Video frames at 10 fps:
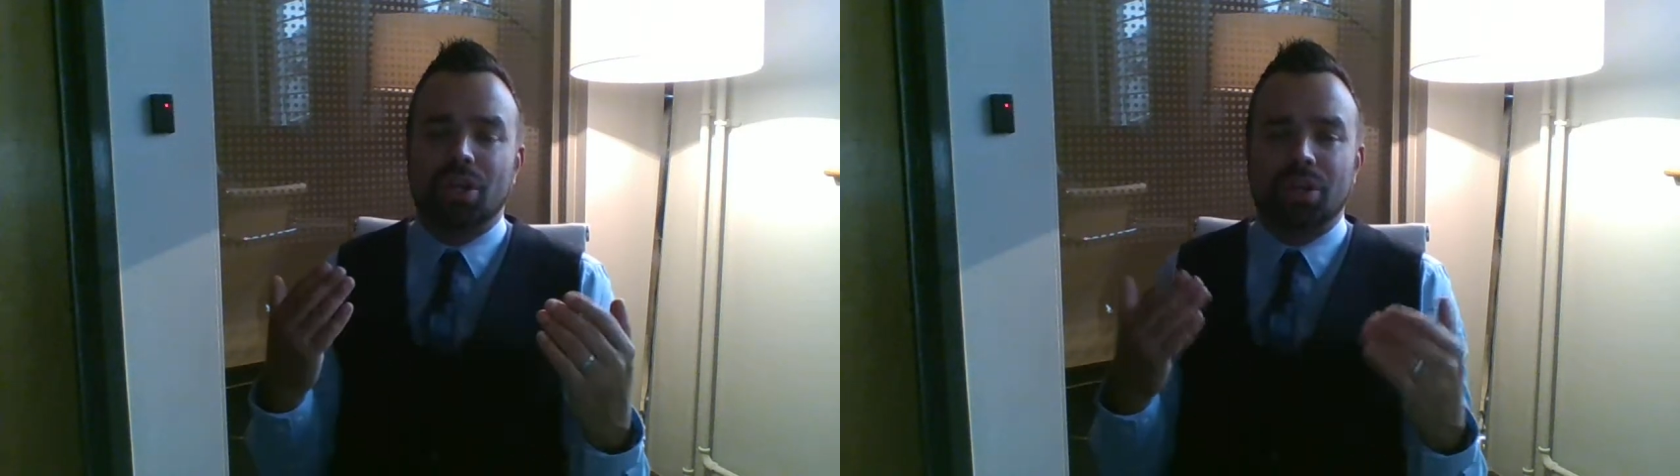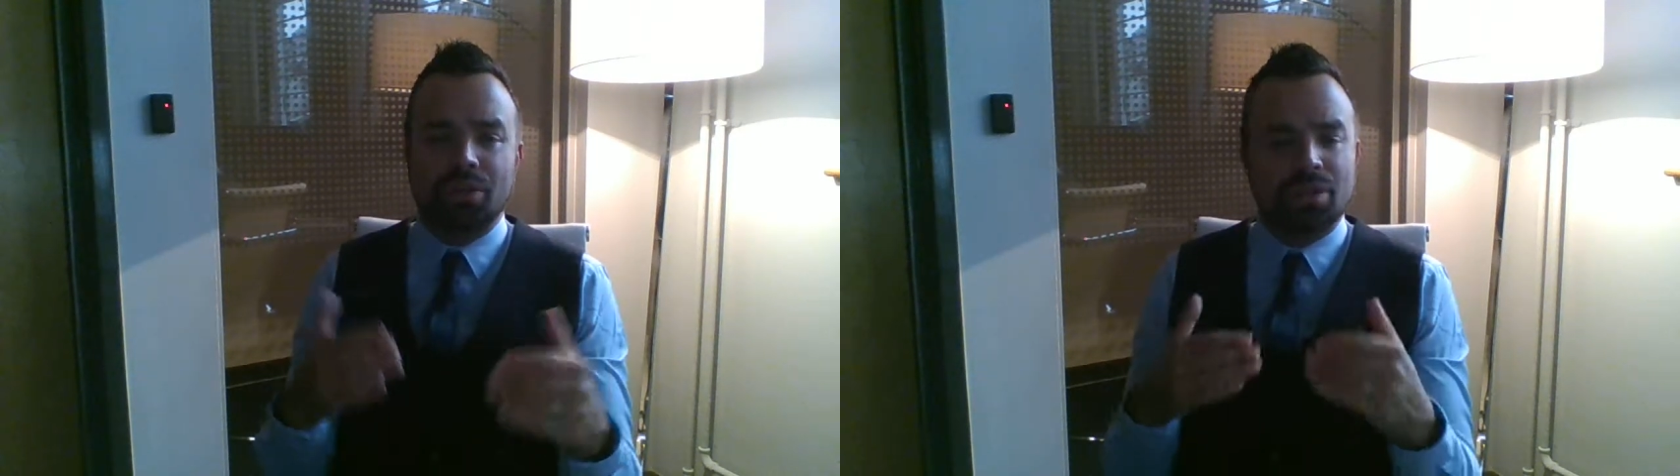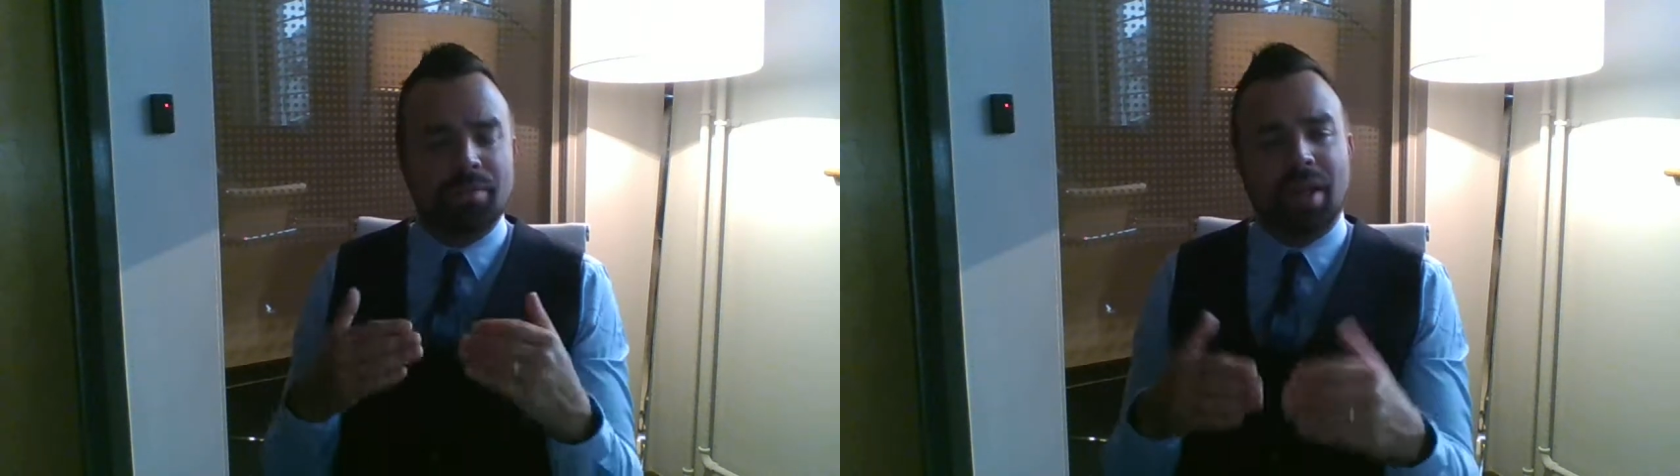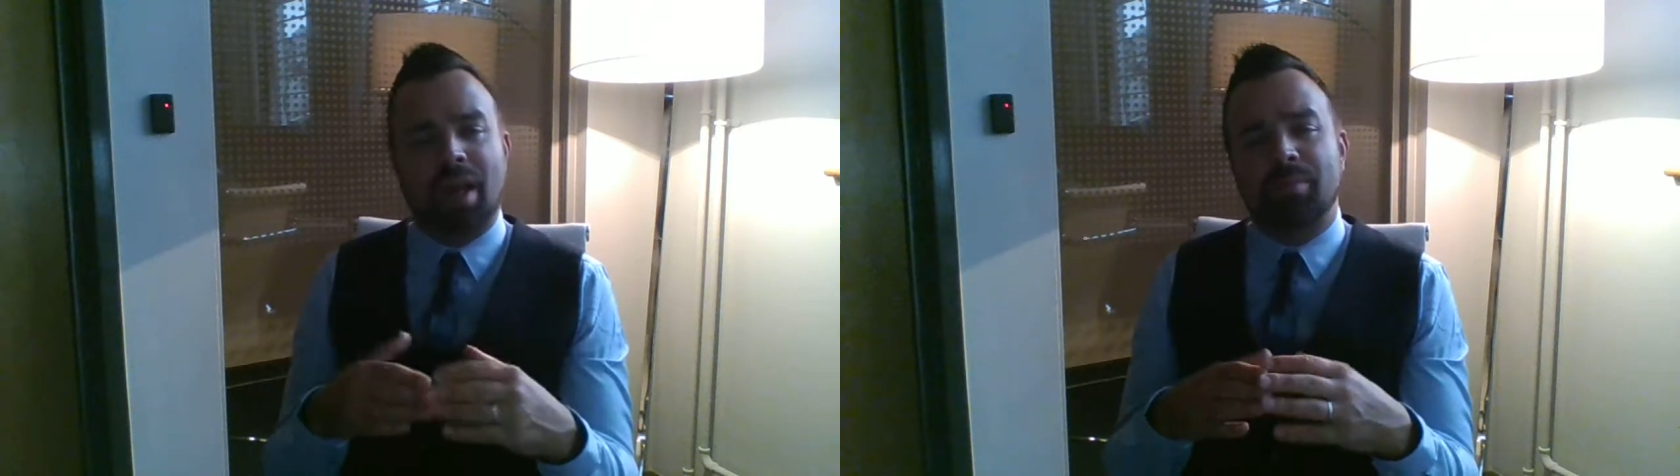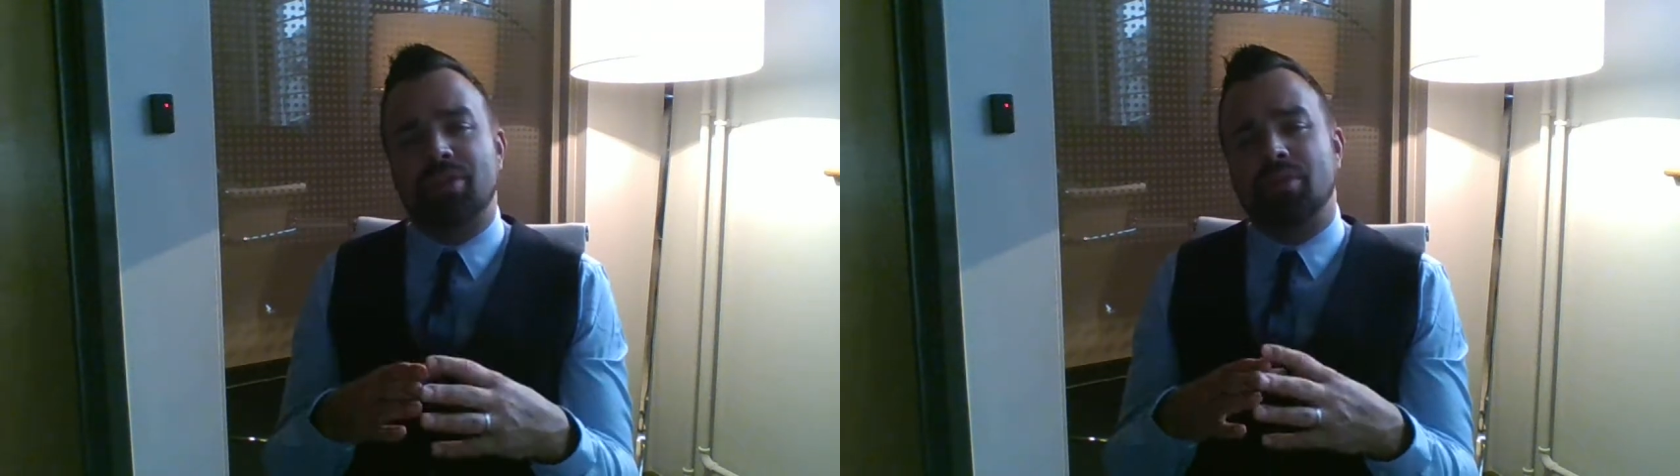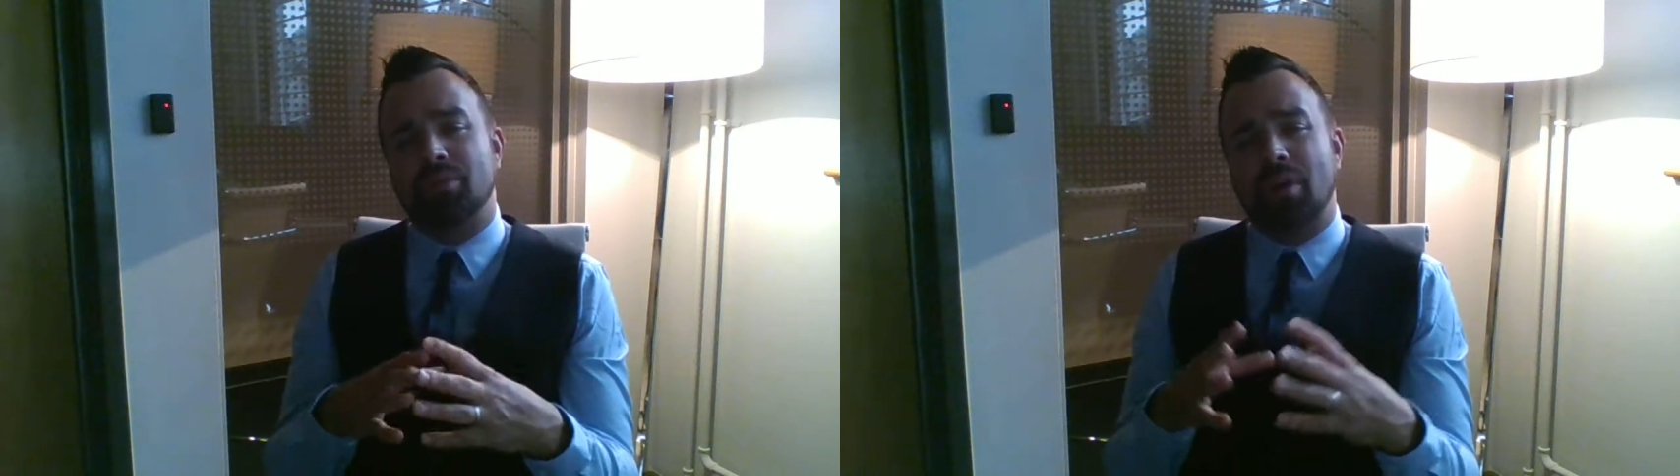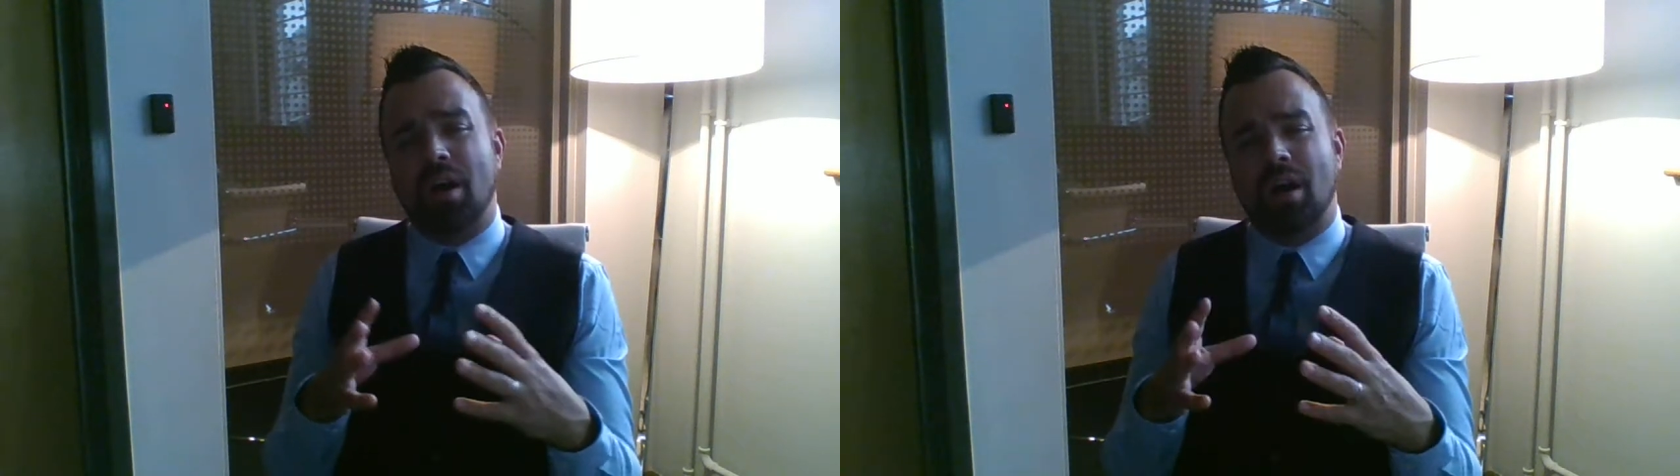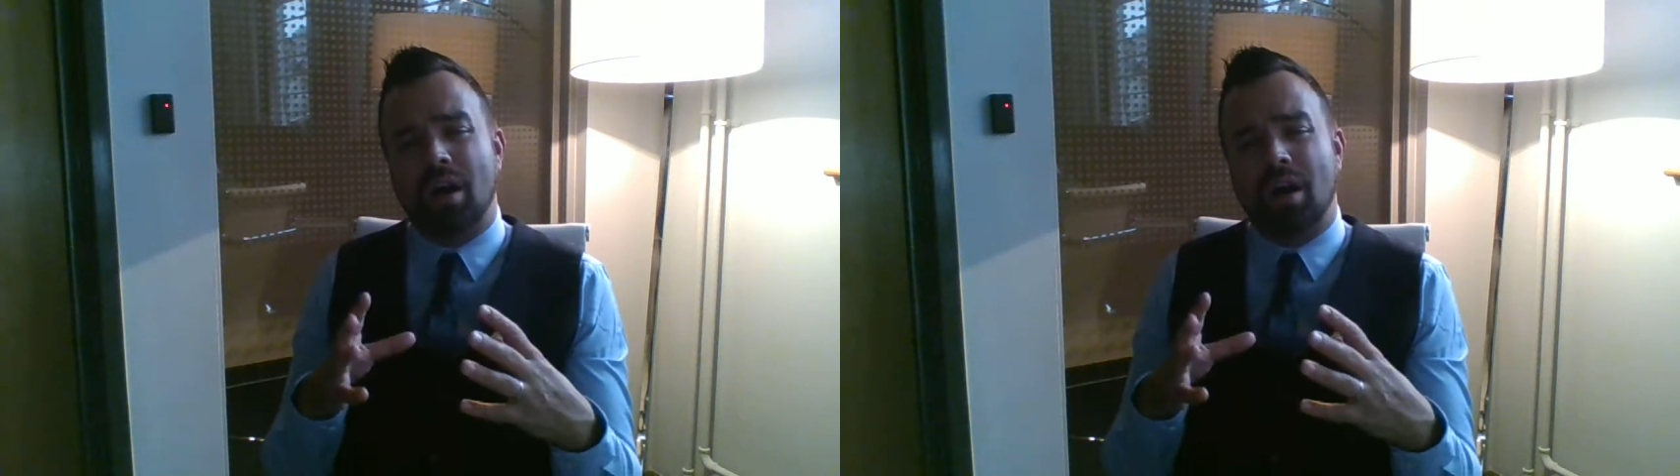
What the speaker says: You should be able to